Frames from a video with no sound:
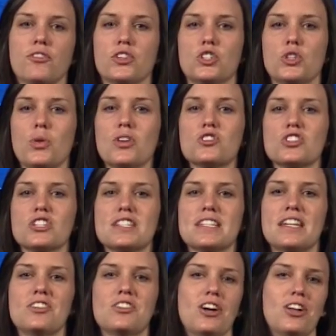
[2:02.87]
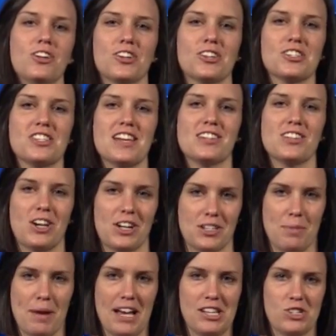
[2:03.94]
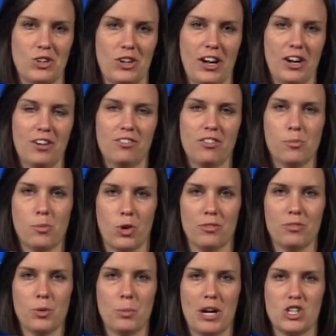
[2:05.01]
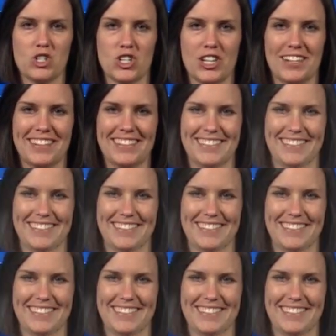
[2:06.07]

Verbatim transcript: for $210 and talk to Pastor Eric for more information.